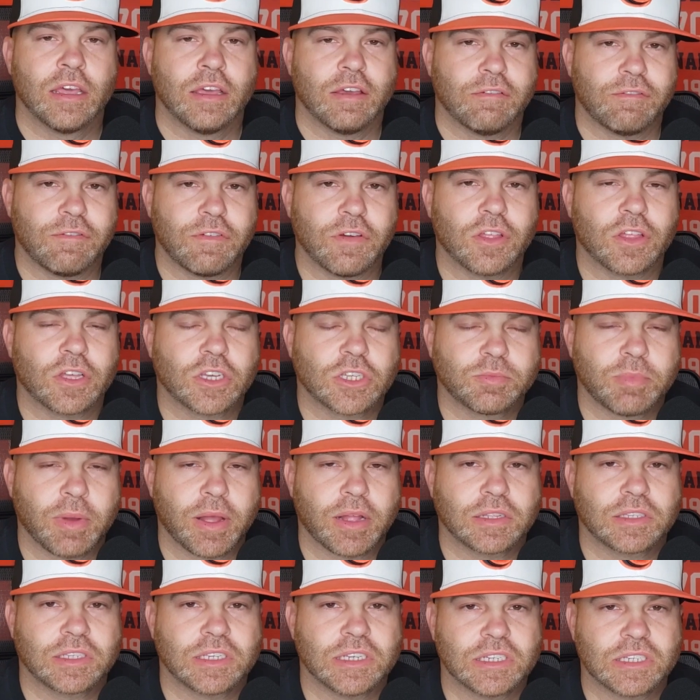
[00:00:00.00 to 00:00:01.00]
Felix
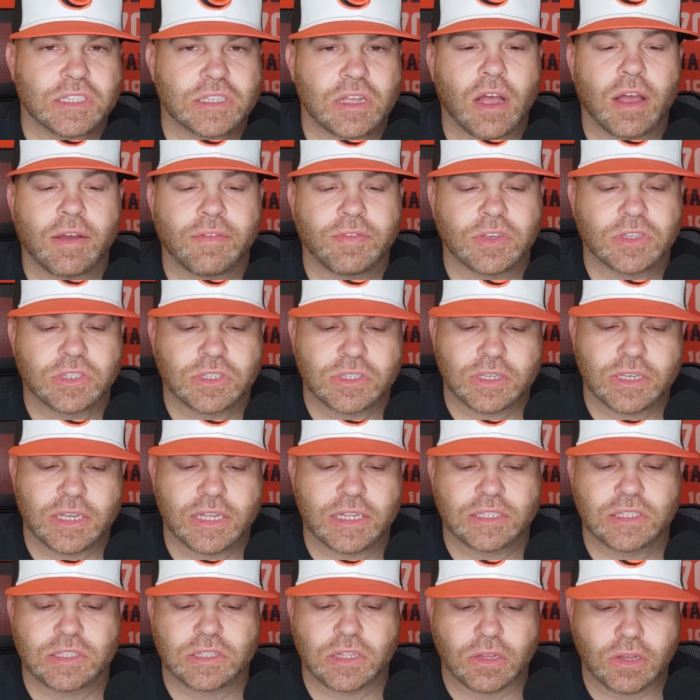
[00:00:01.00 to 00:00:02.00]
Bautista obviously
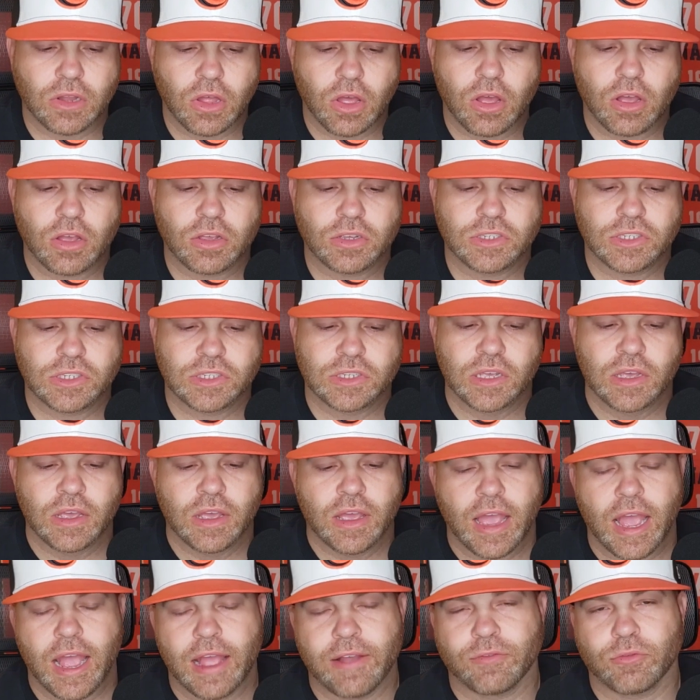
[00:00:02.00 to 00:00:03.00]
gets the loss
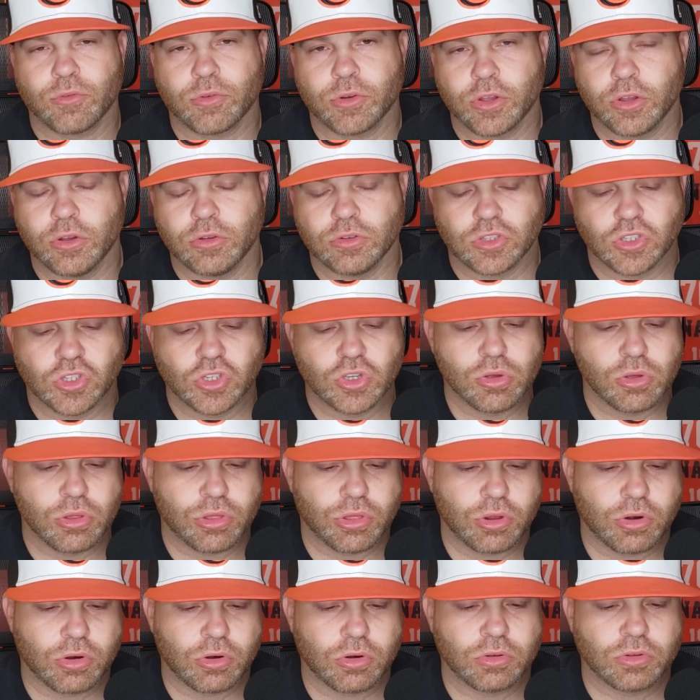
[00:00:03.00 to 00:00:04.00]
after he goes
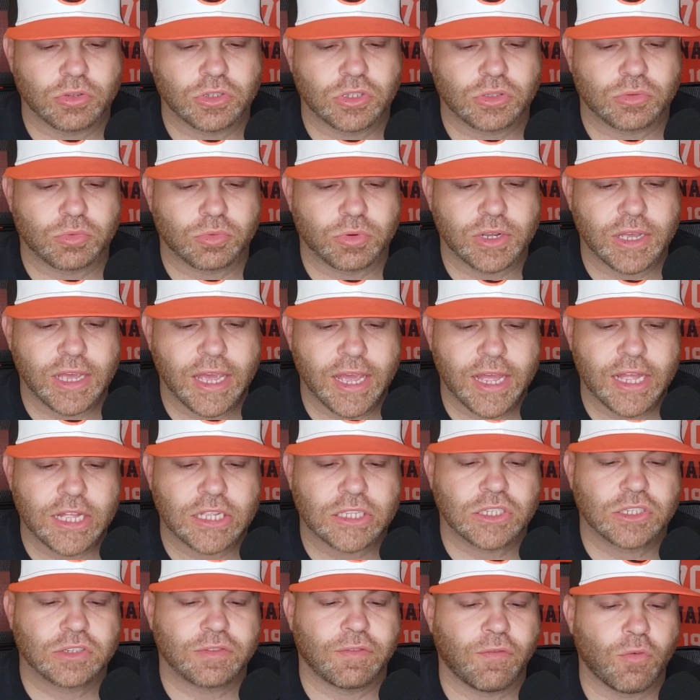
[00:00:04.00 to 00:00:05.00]
2/3, 3
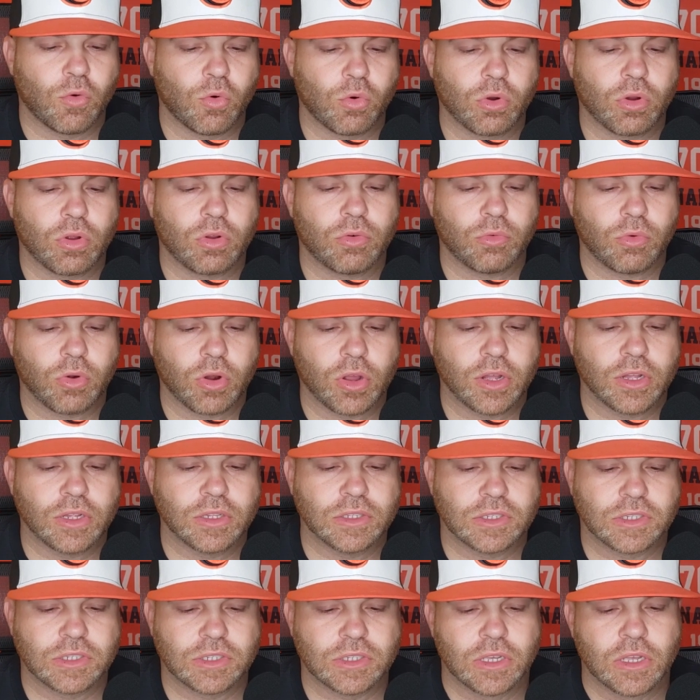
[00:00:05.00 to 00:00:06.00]
hits, 4 earned
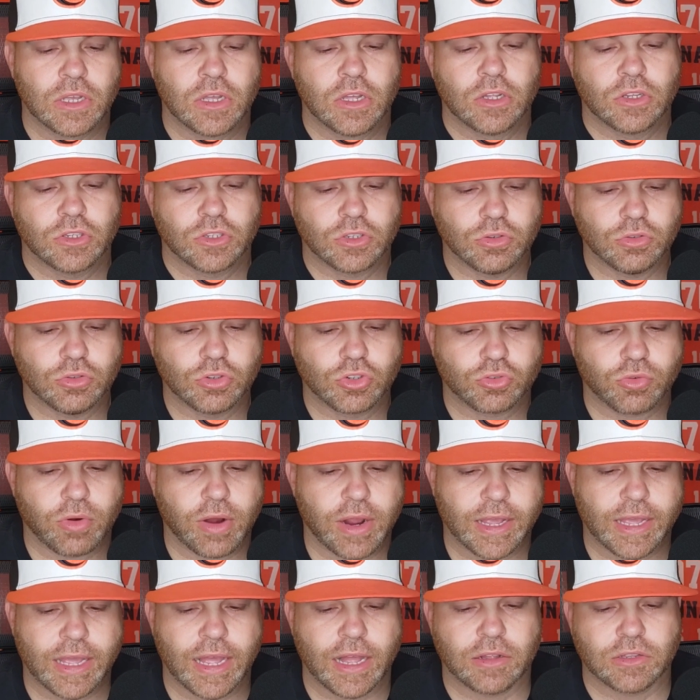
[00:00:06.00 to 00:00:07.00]
runs, 2
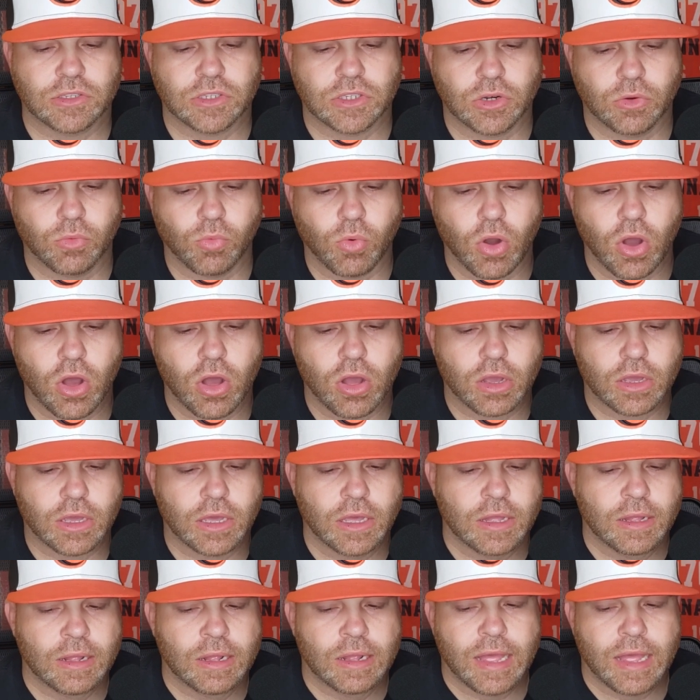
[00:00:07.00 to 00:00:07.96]
strikeouts, and a walk.